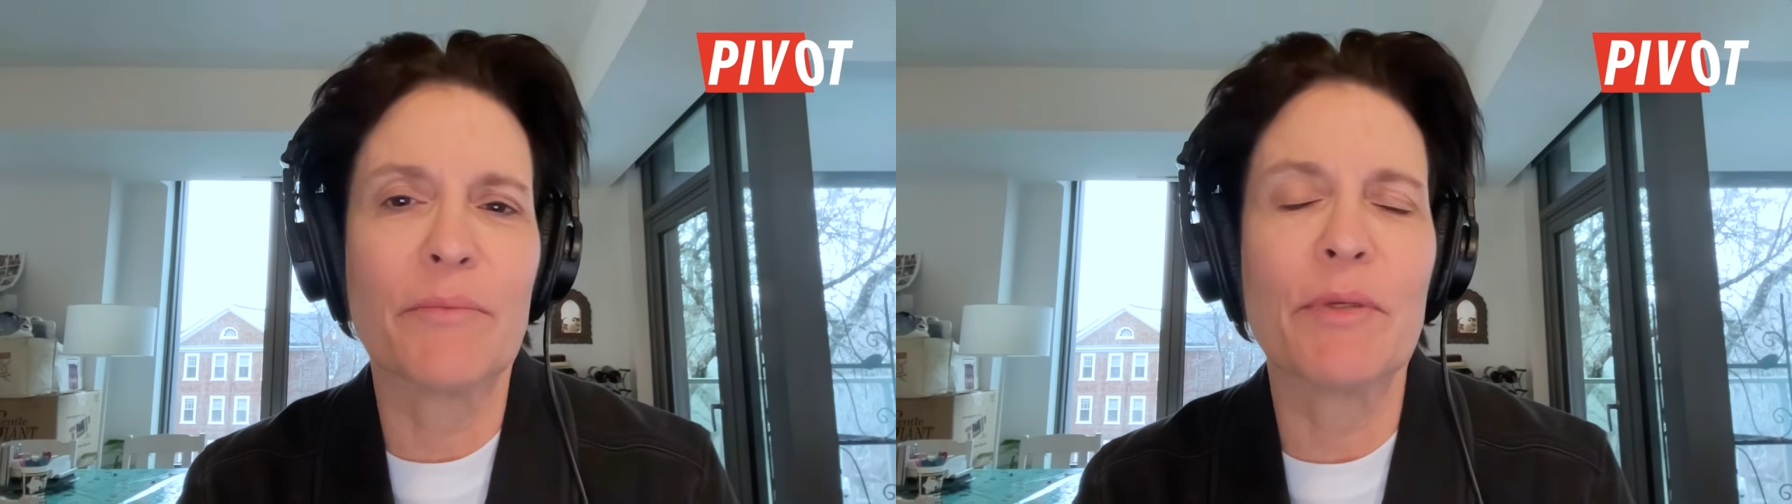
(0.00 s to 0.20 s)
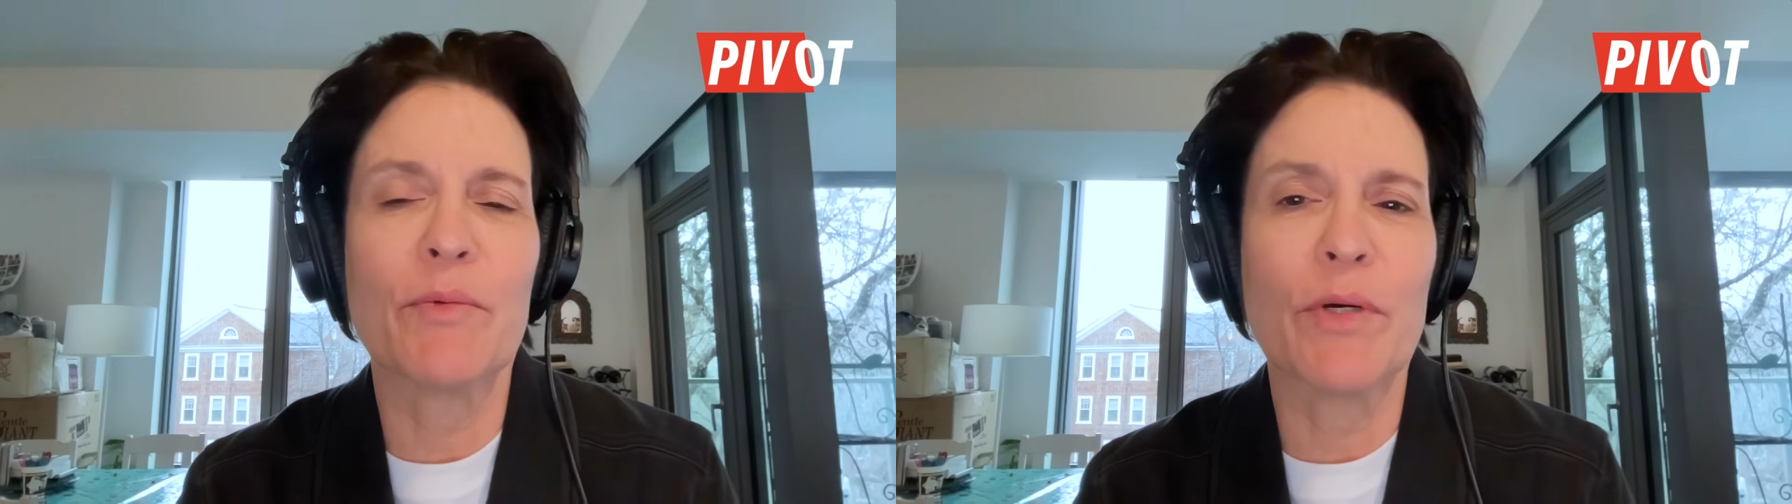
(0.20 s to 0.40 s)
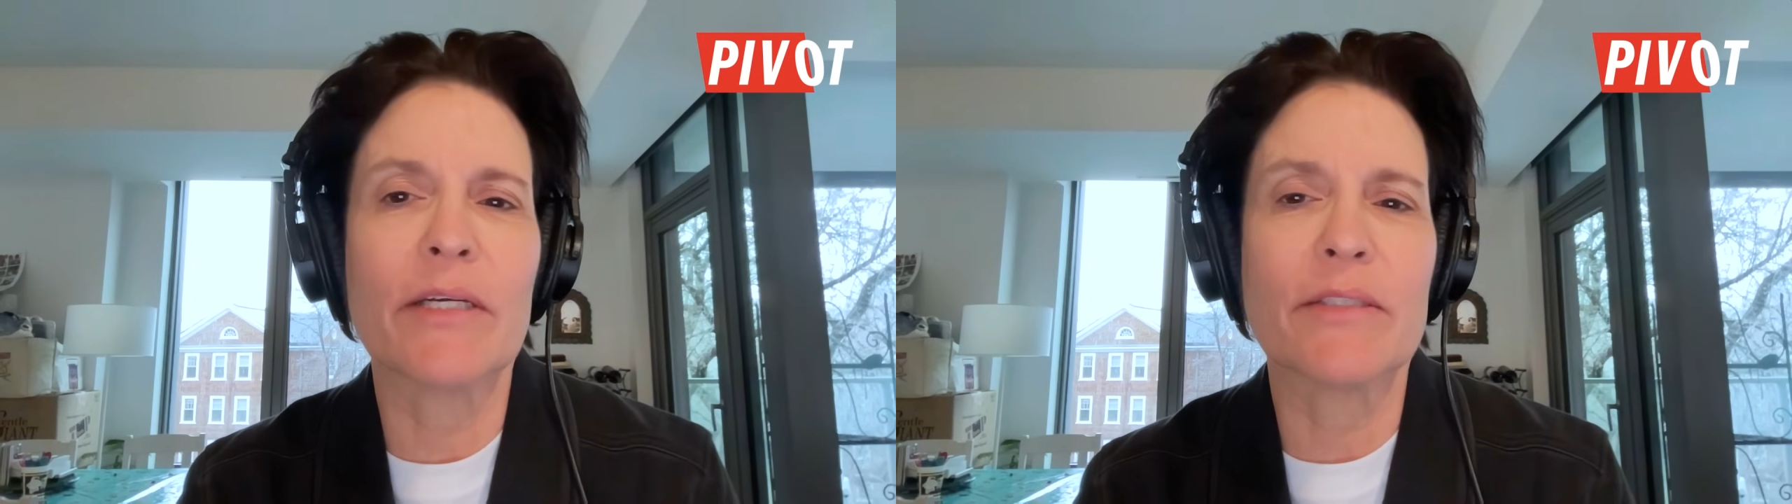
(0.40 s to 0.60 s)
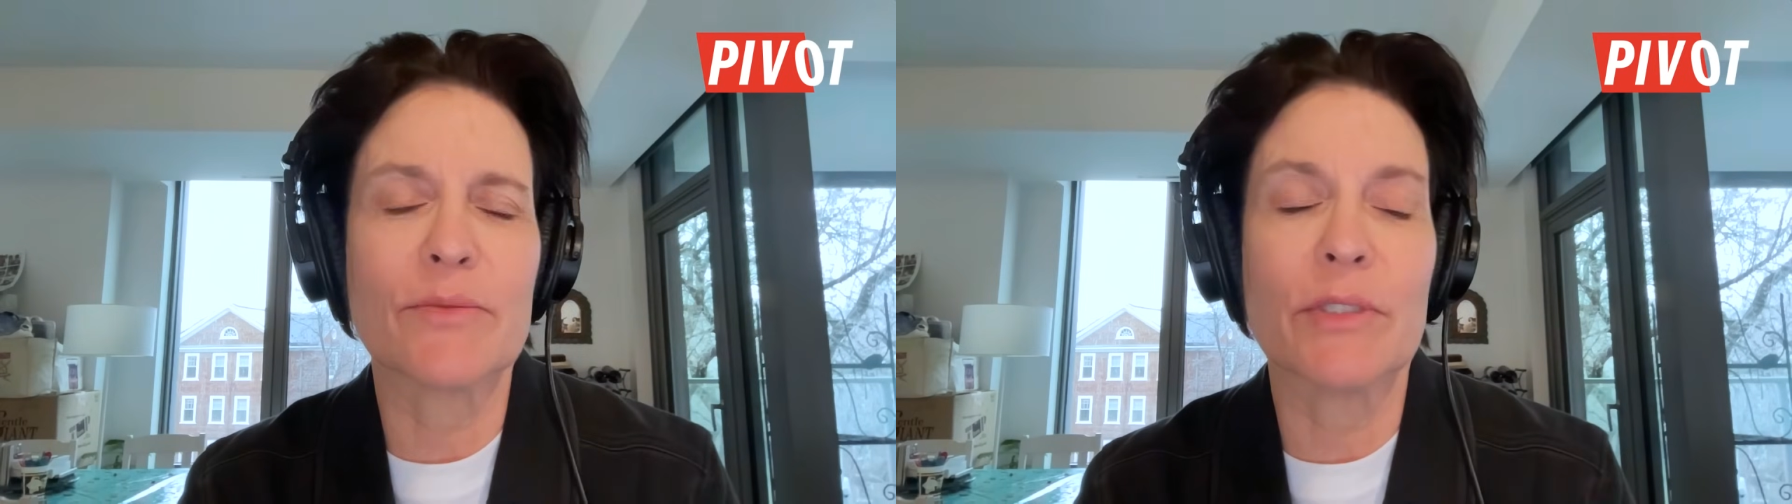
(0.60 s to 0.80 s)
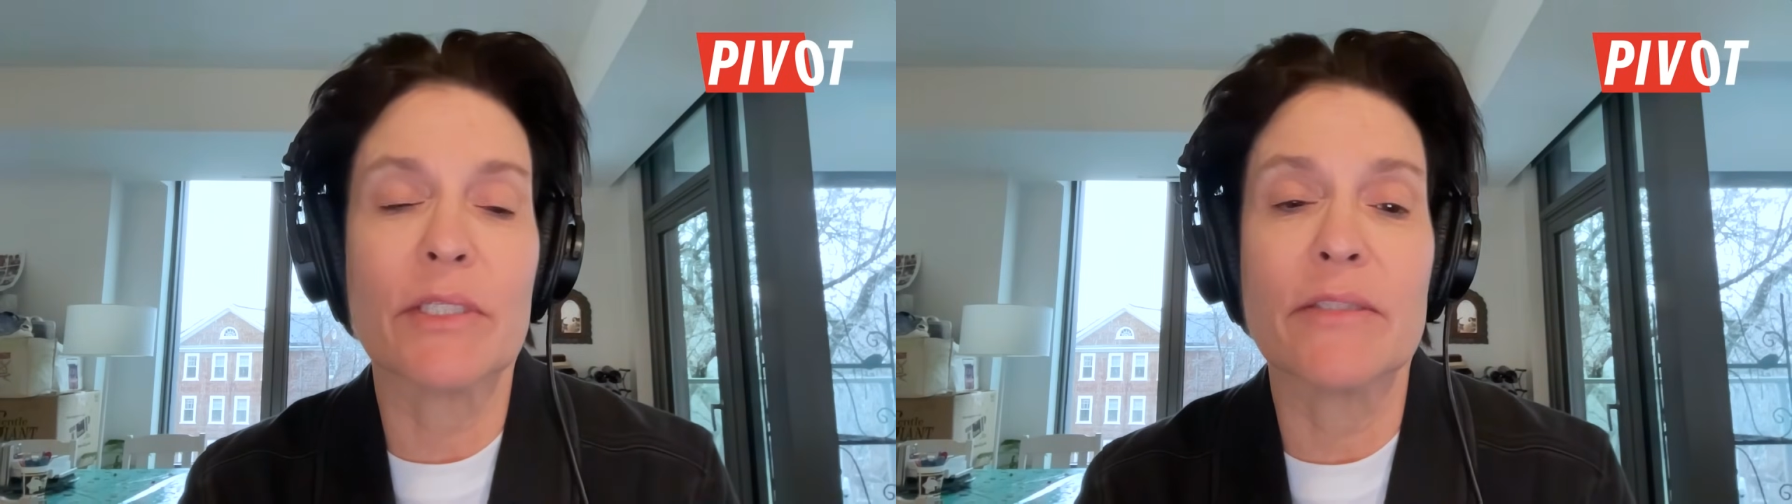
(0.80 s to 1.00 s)
to be awake,
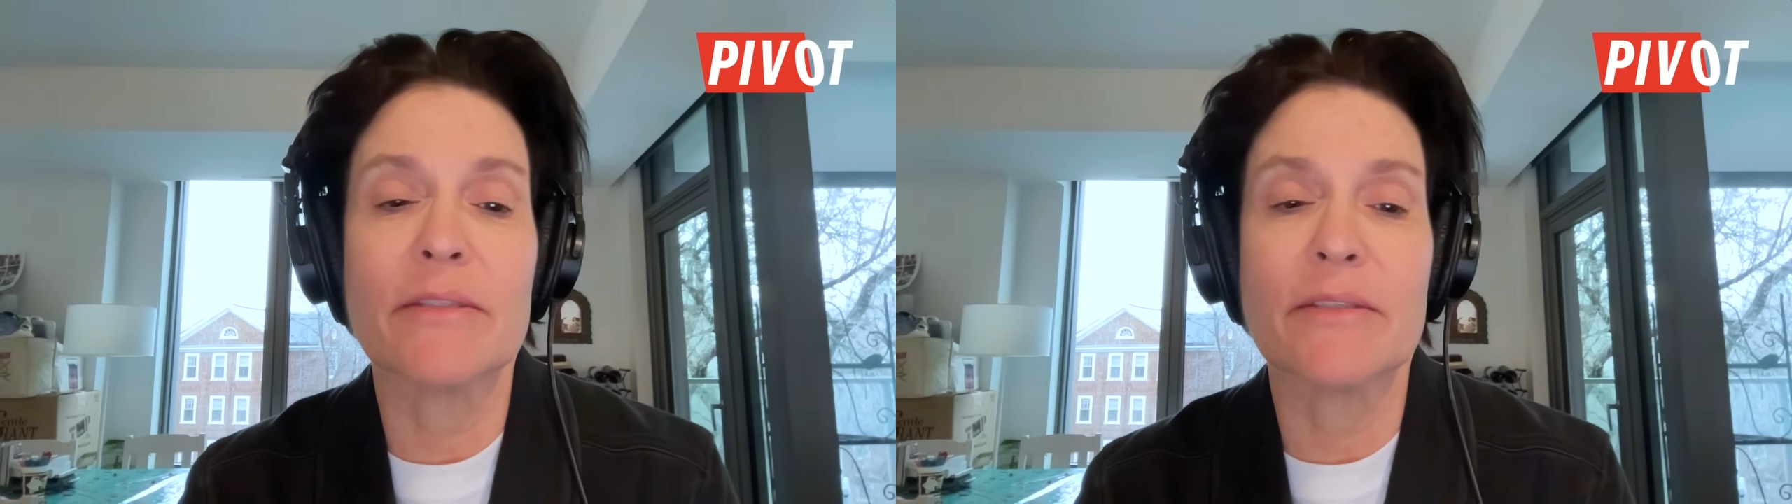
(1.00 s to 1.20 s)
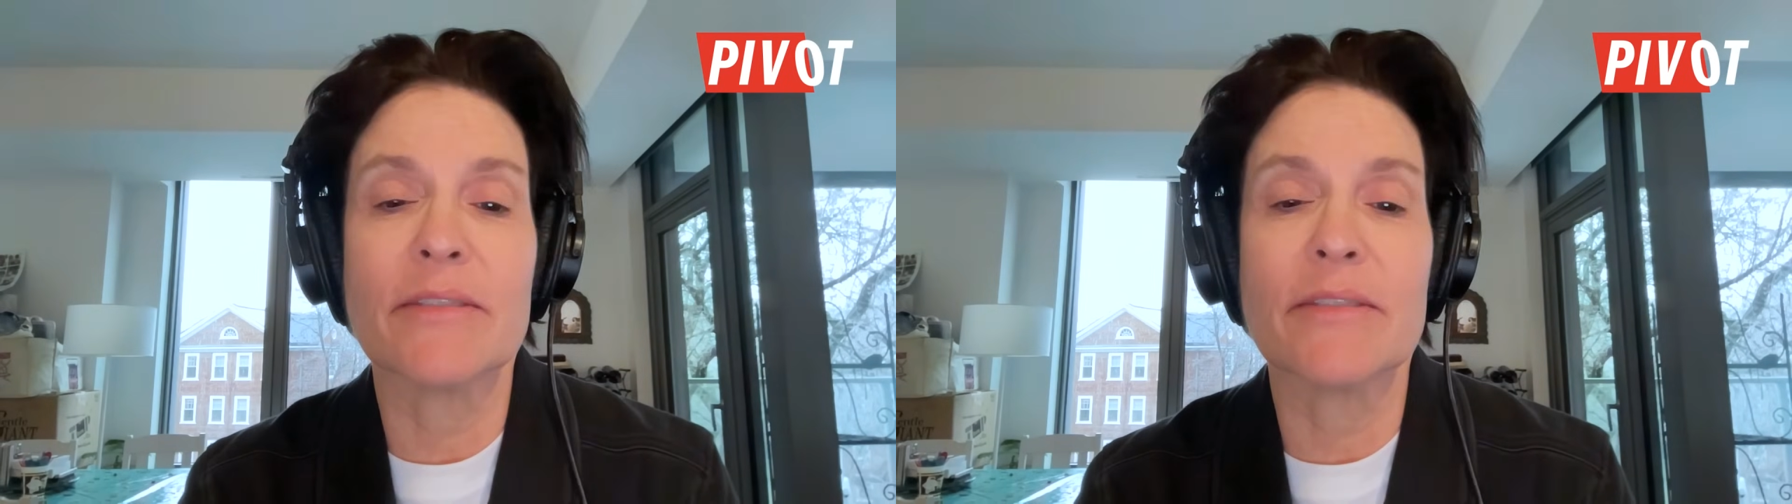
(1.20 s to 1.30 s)
sweetie.